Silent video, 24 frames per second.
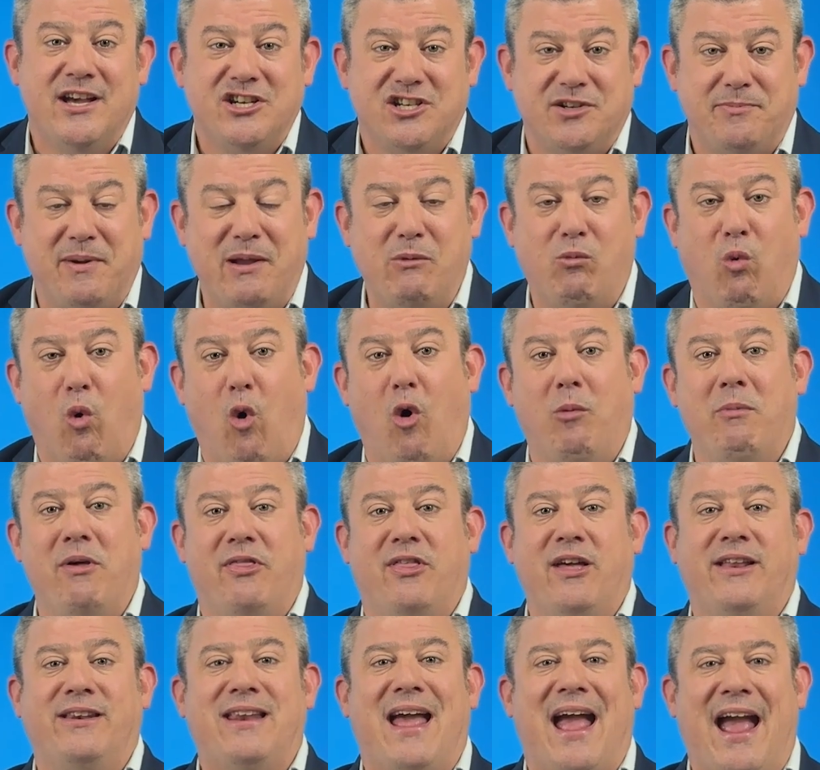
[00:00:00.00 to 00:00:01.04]
to be warmer
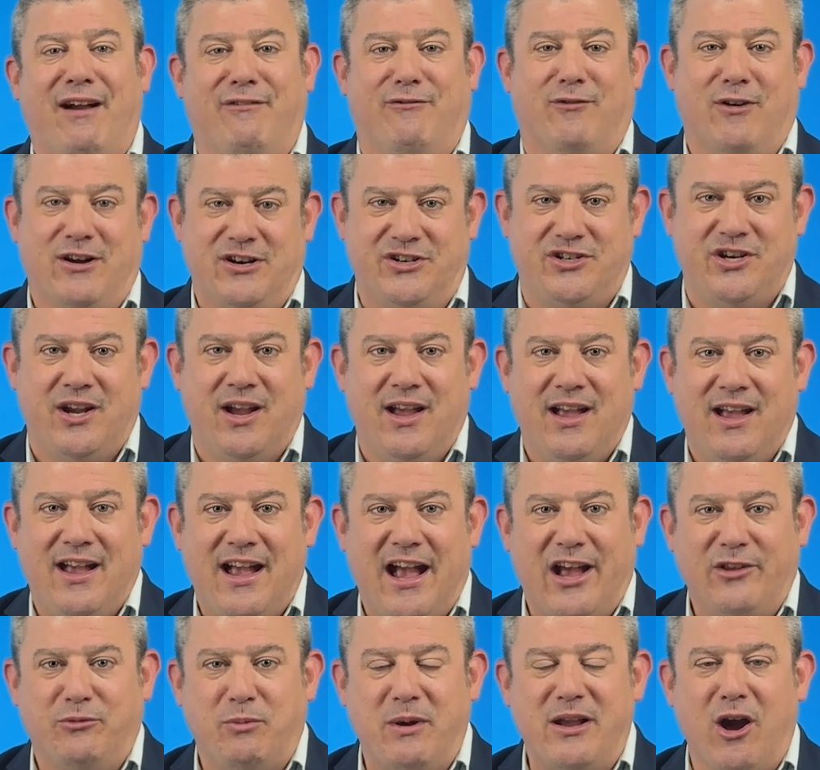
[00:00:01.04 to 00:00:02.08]
than average
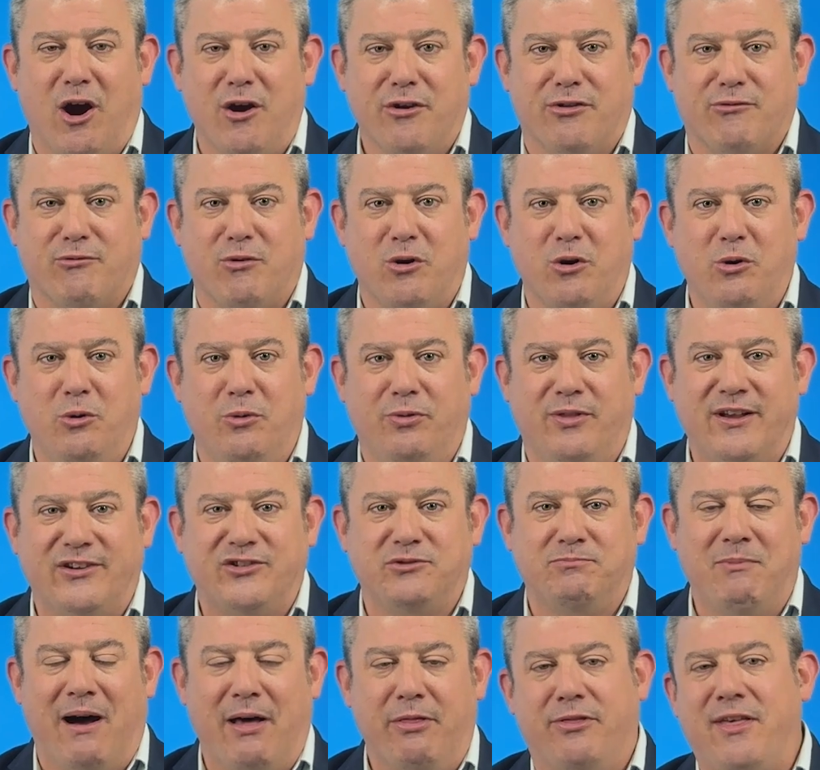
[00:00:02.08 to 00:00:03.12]
as we go through this
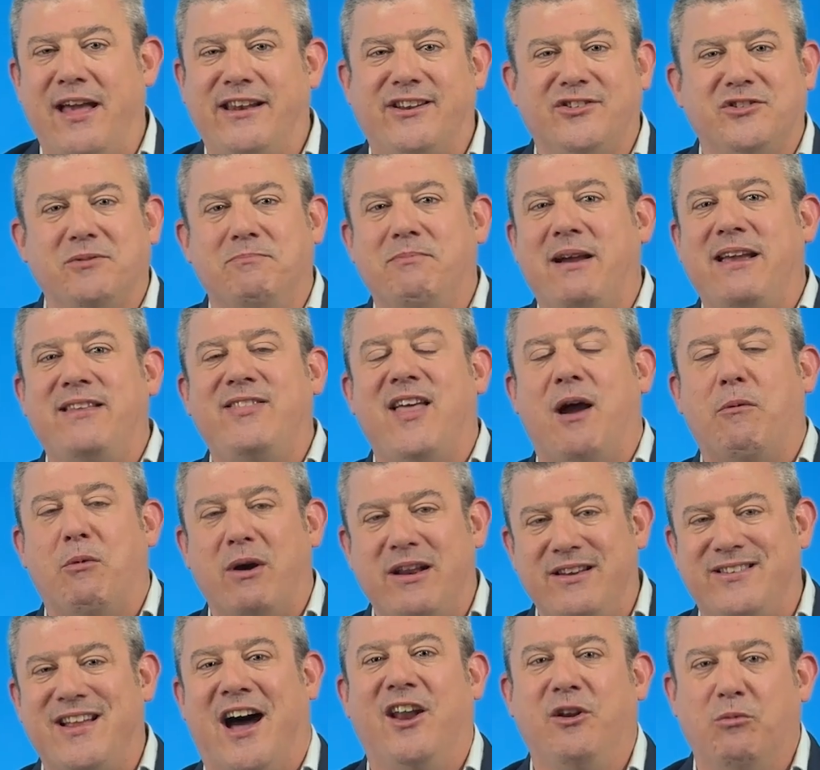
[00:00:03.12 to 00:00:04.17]
month. That doesn't mean that we're
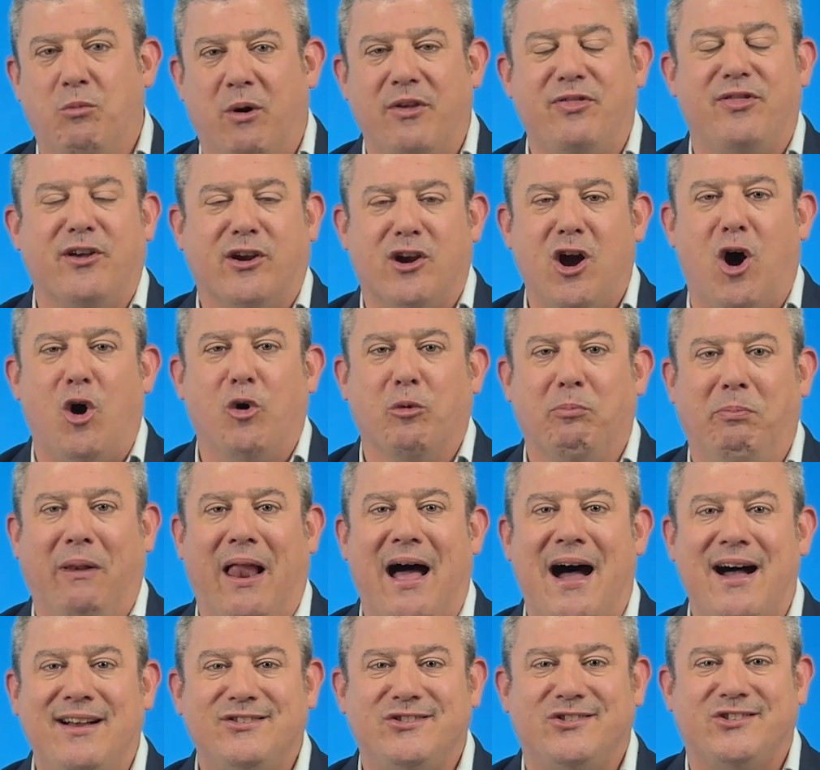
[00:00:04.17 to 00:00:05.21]
done with the cold
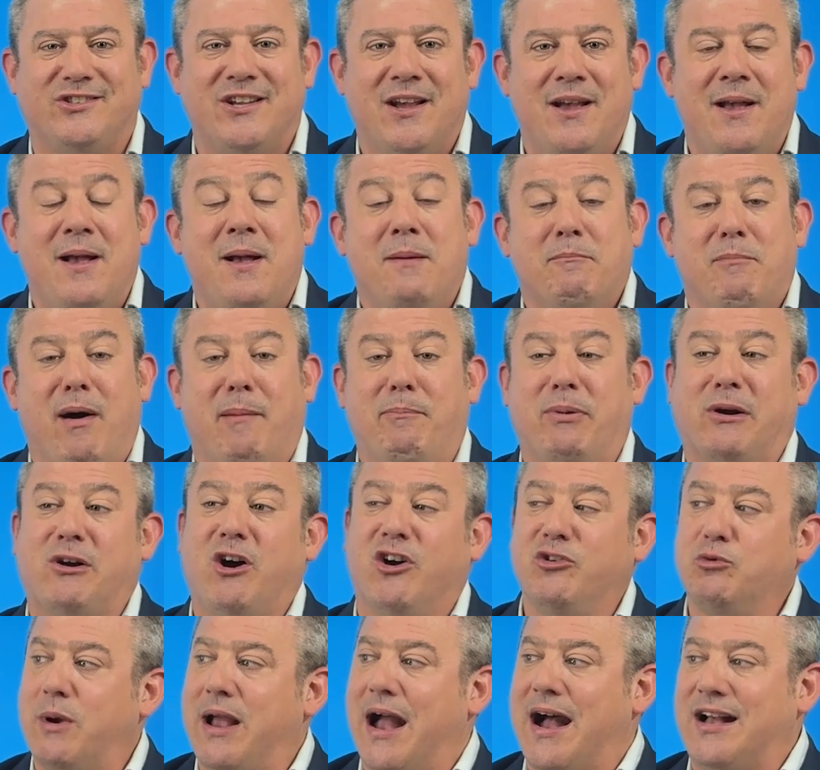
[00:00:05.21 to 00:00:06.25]
blasts, but
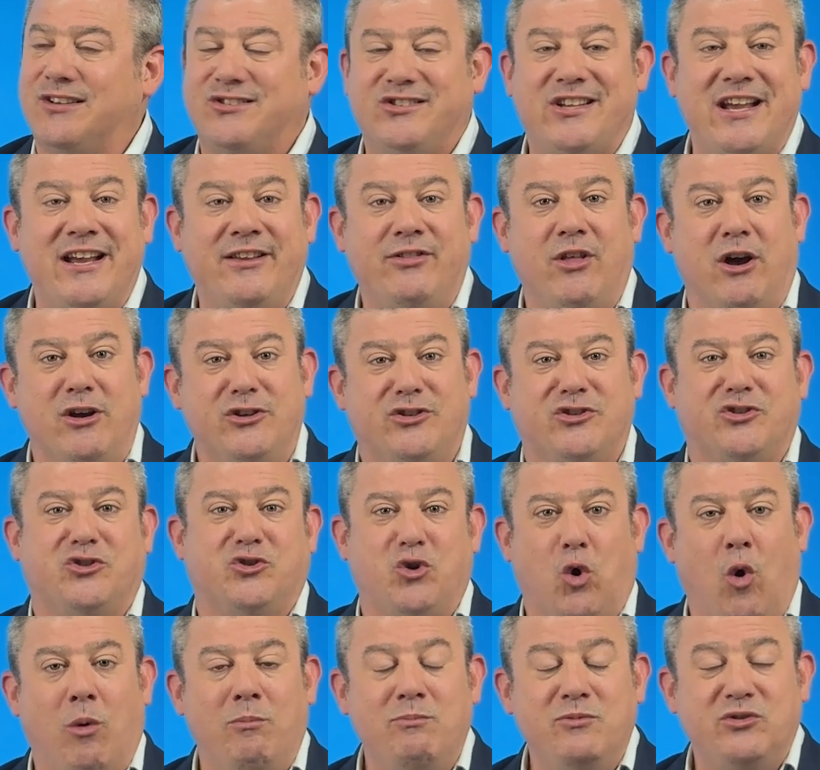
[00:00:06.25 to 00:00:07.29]
because we are seeing those
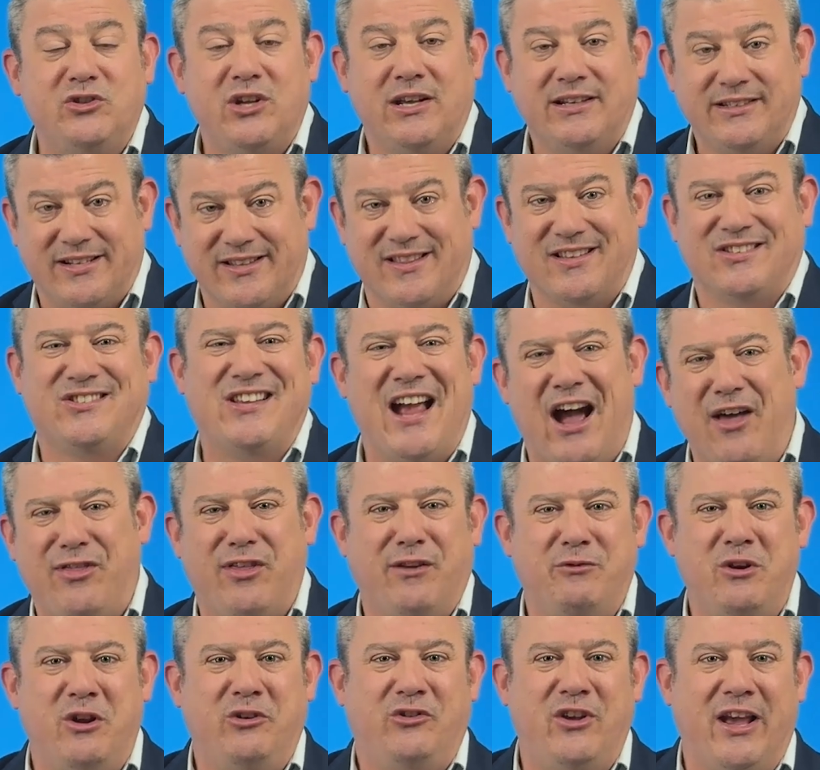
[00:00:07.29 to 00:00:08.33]
storms to the south
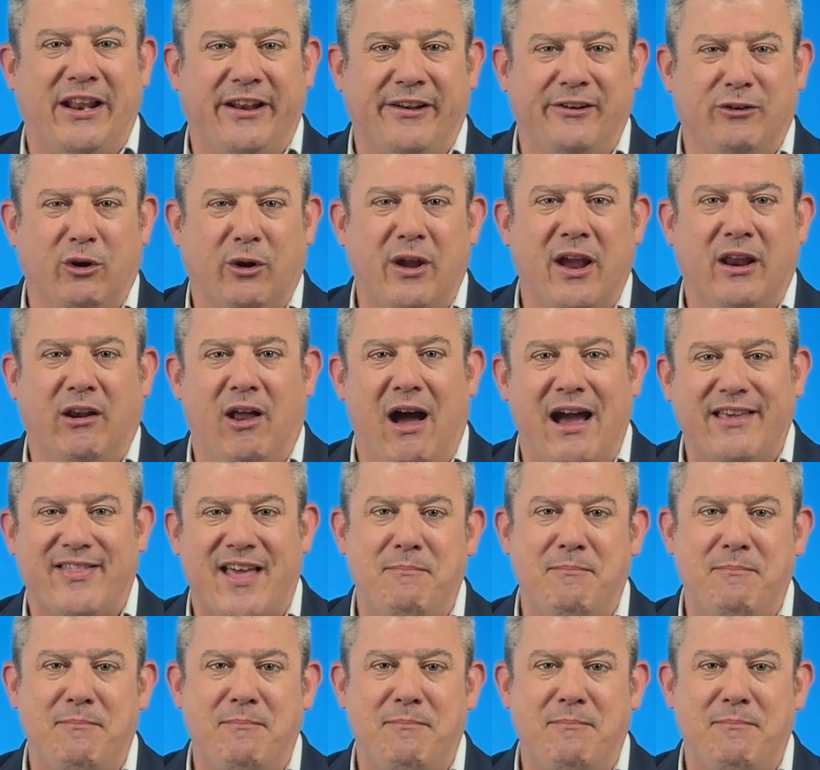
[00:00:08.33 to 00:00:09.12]
of New Zealand looking like they